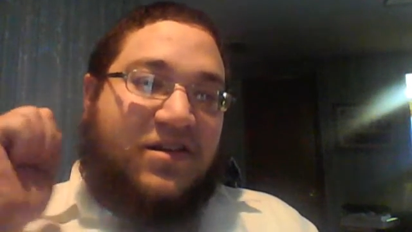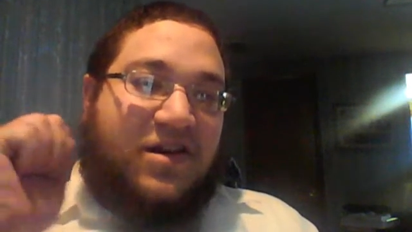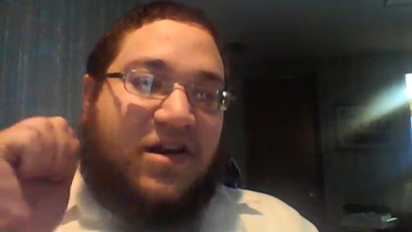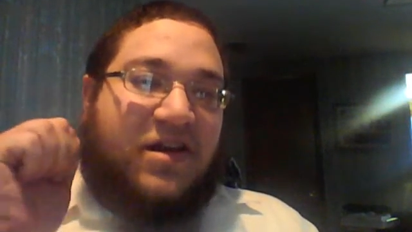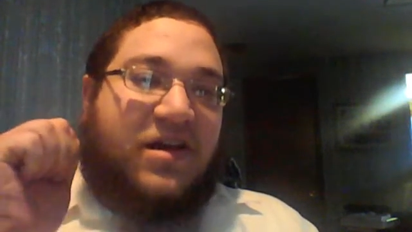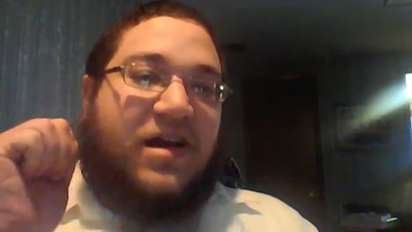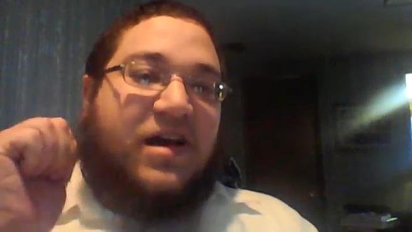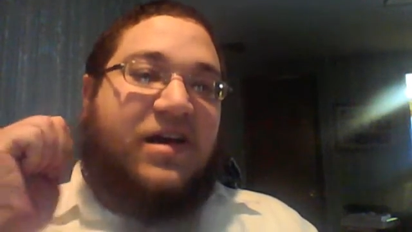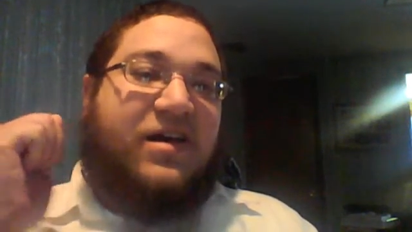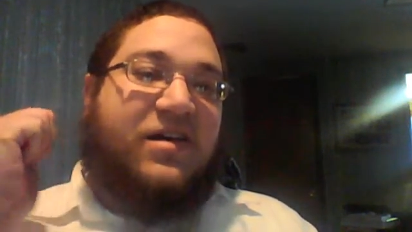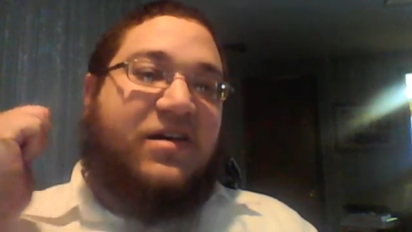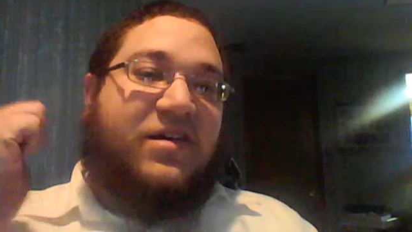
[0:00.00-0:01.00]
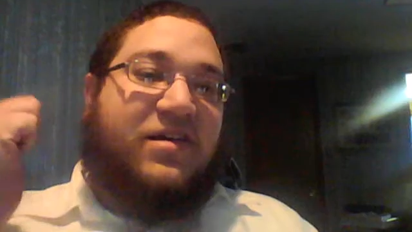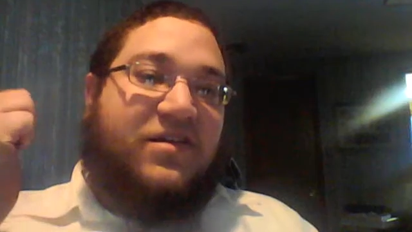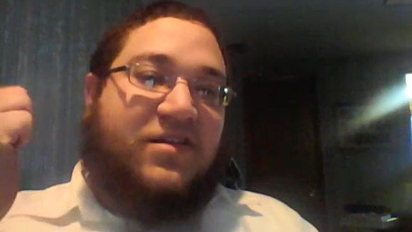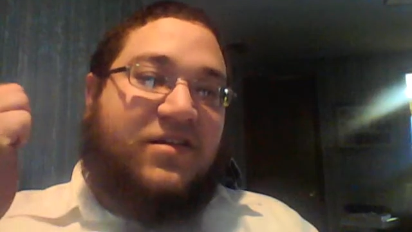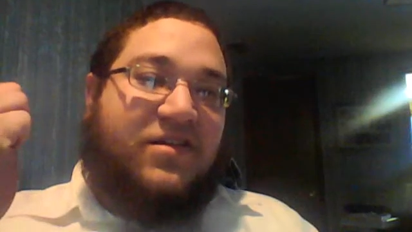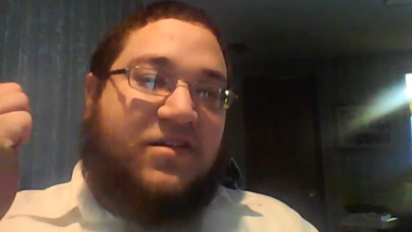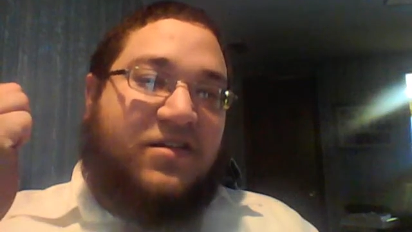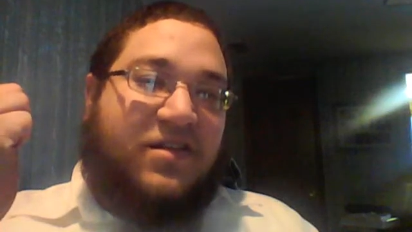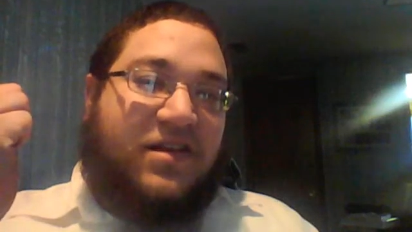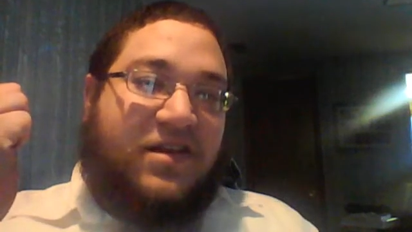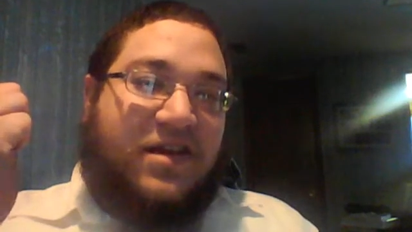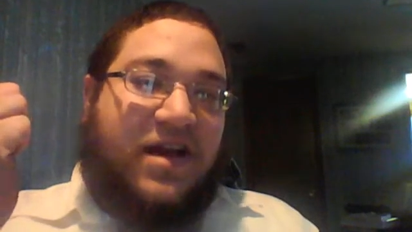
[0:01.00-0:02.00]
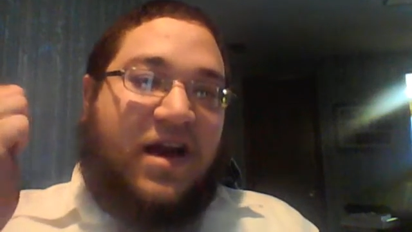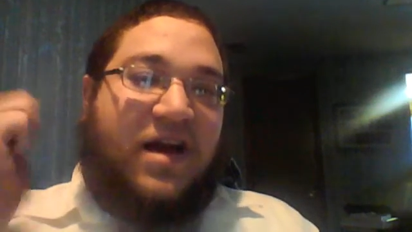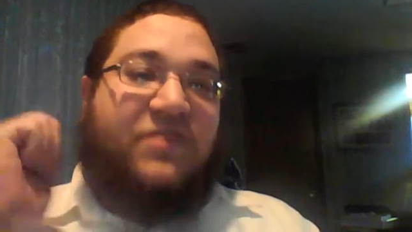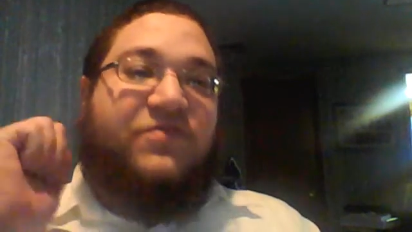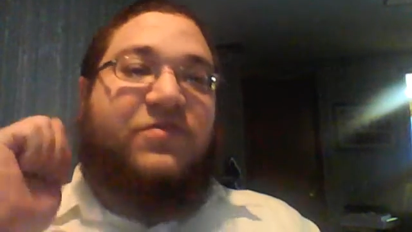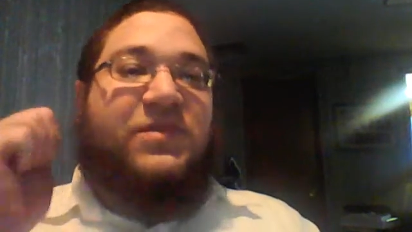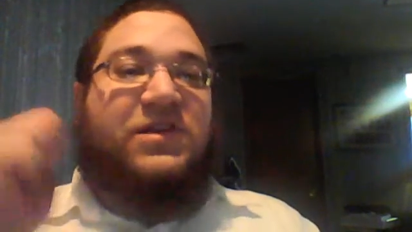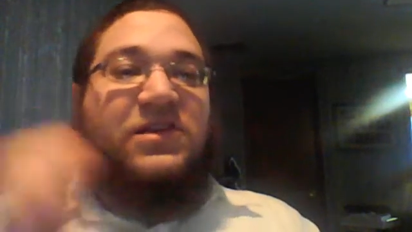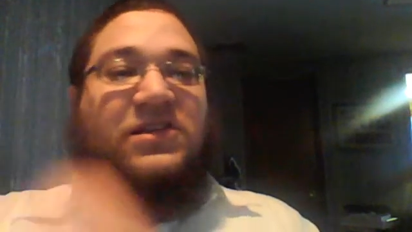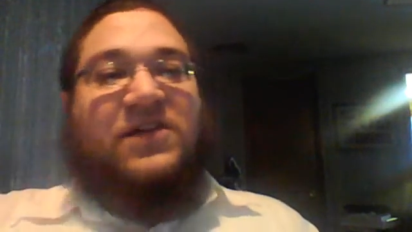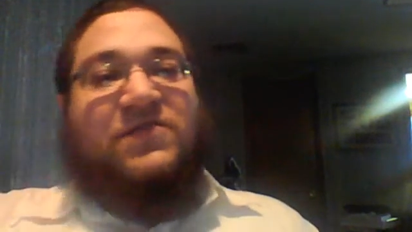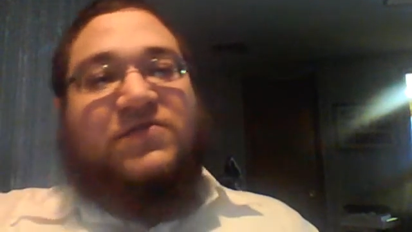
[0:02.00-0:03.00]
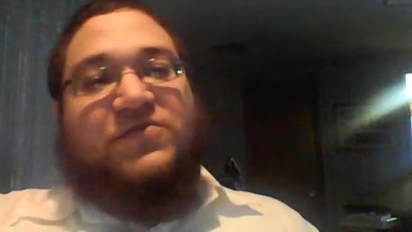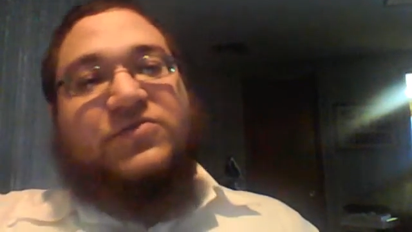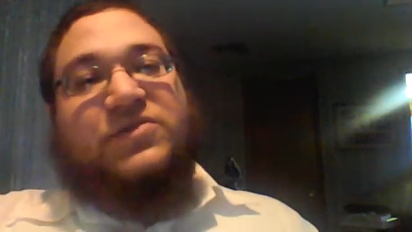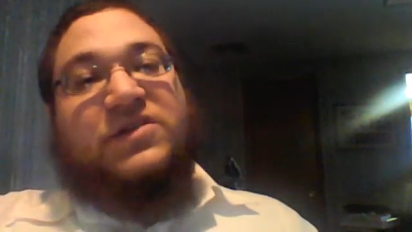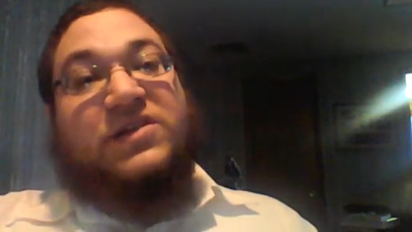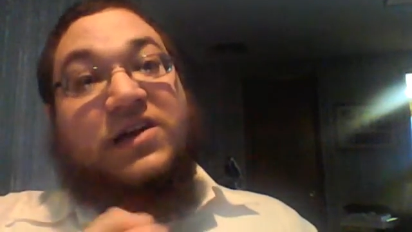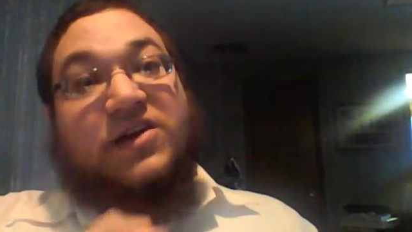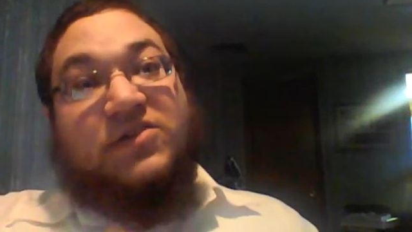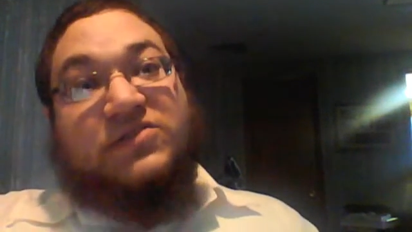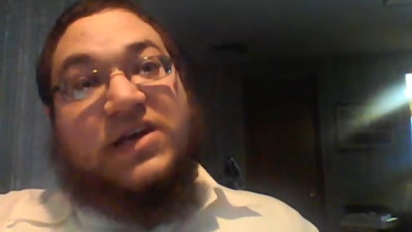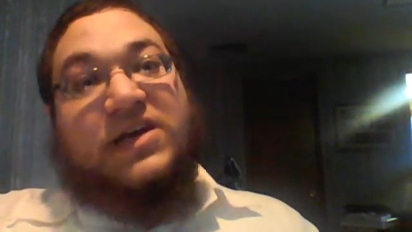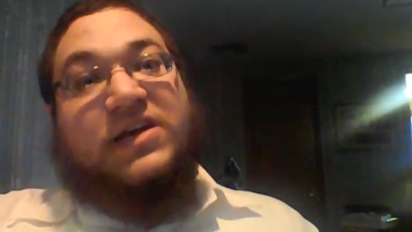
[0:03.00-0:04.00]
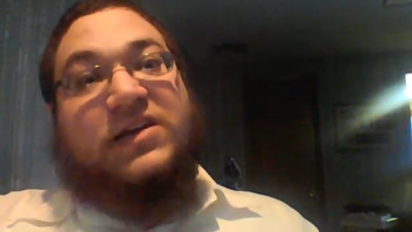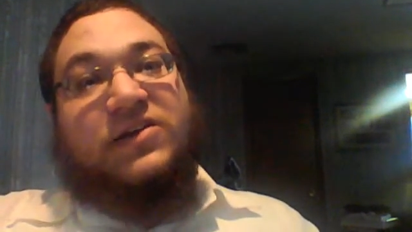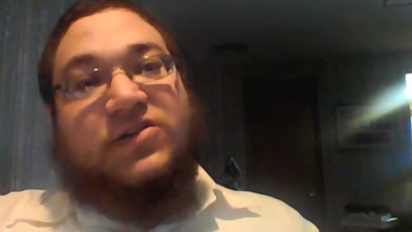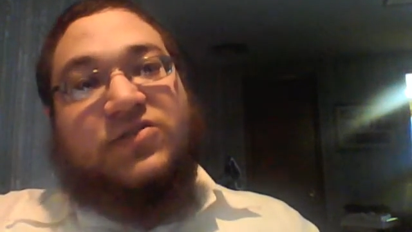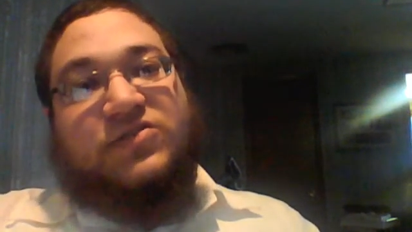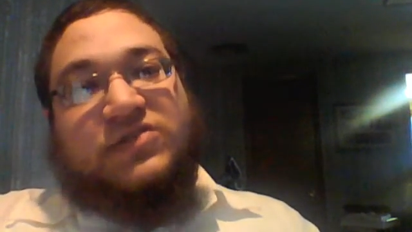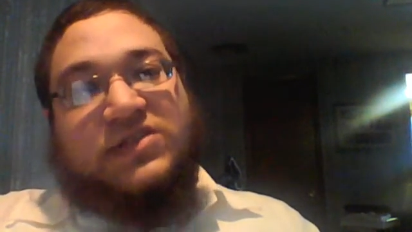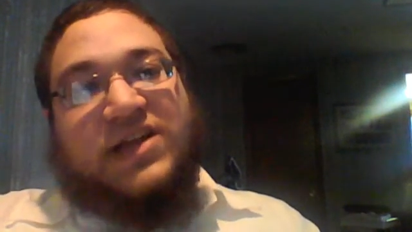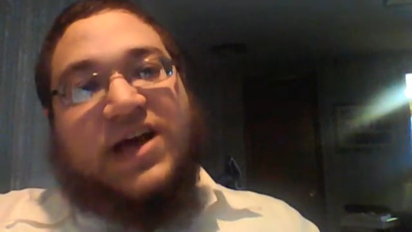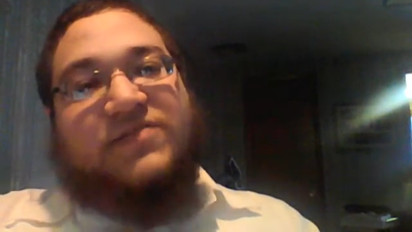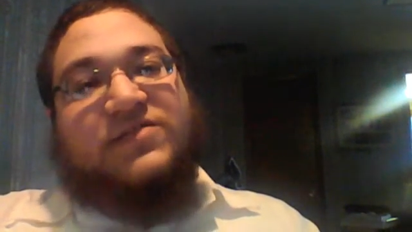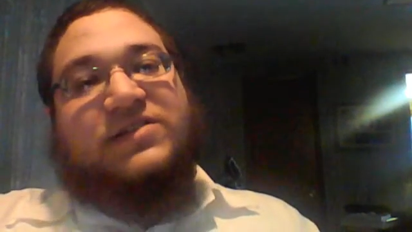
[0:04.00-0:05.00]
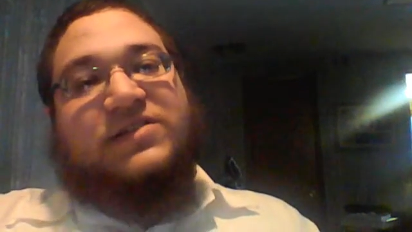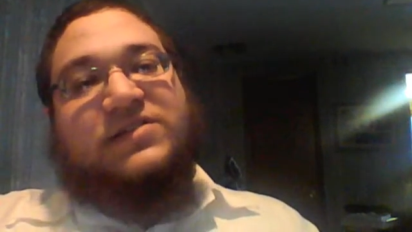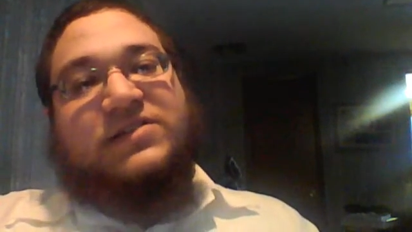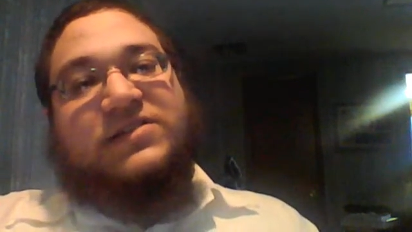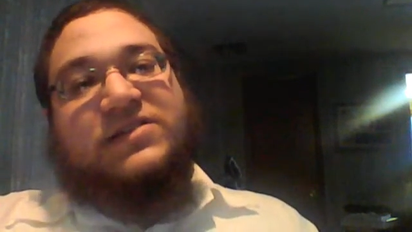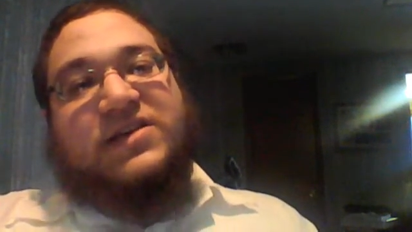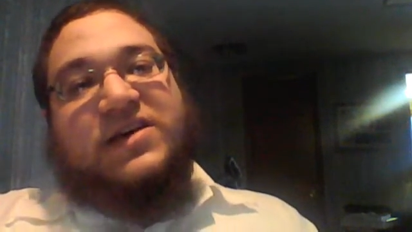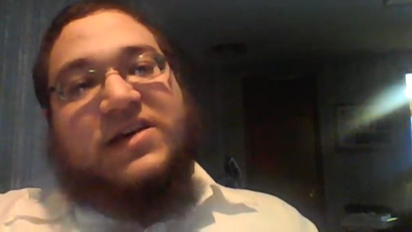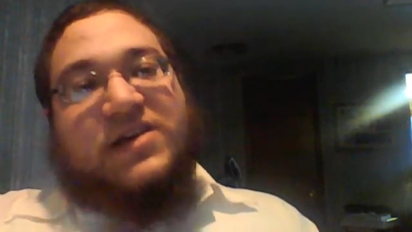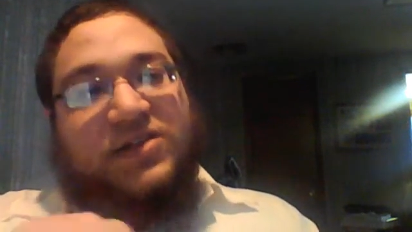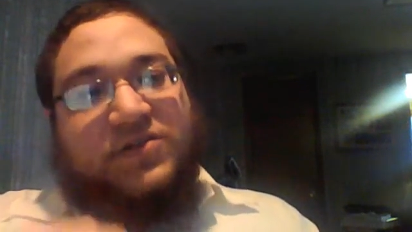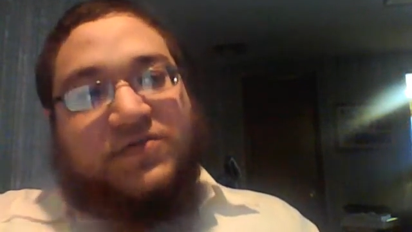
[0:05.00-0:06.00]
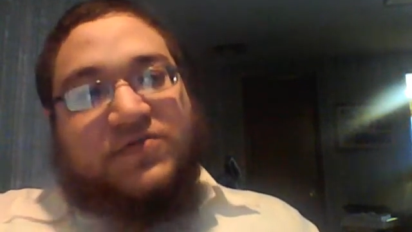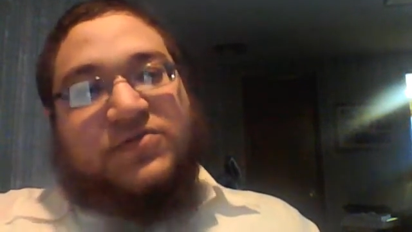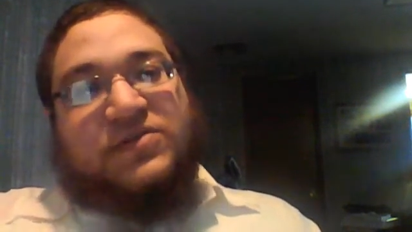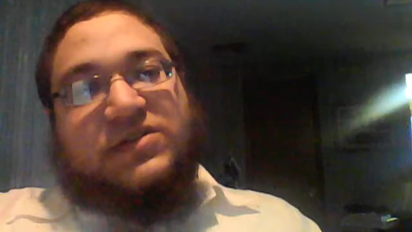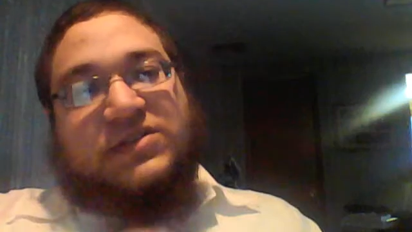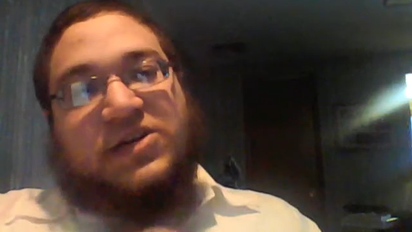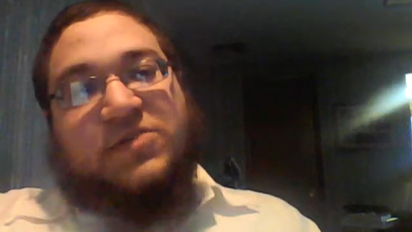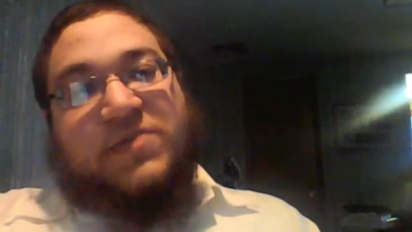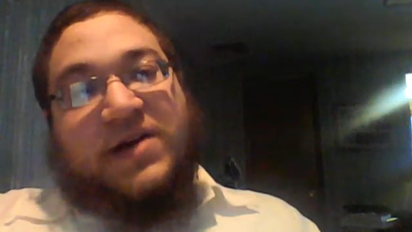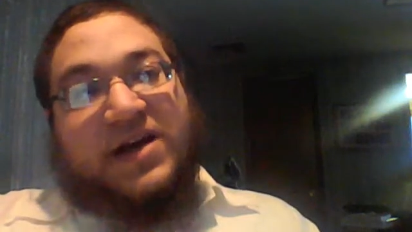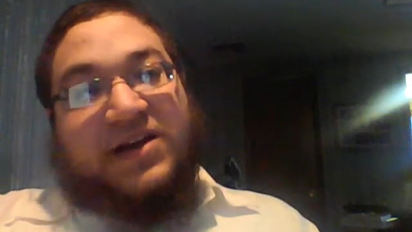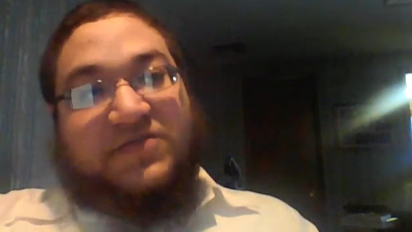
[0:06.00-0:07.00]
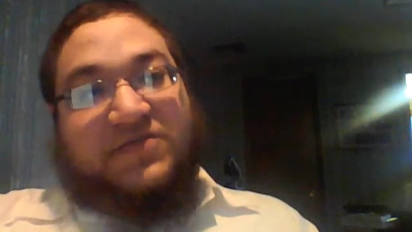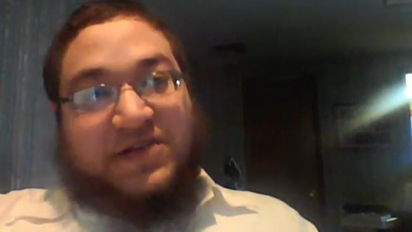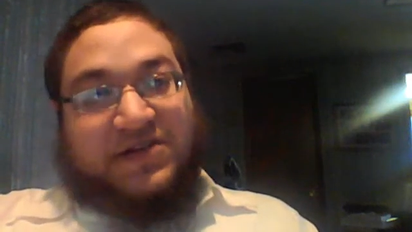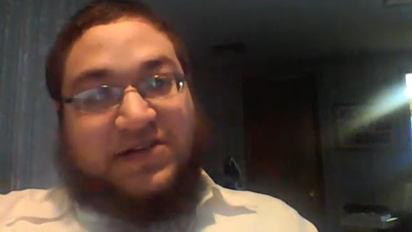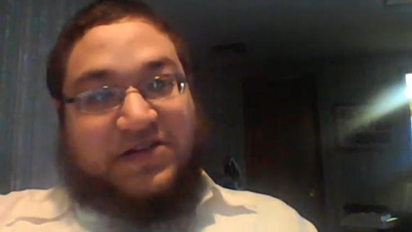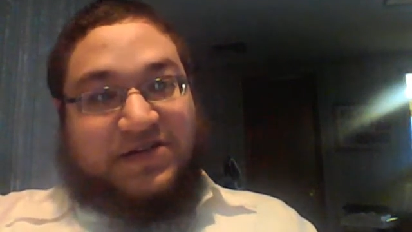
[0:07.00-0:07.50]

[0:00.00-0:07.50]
kayach that he got from eating that food, he then goes ahead and learns and davens, the food is thereby elevated.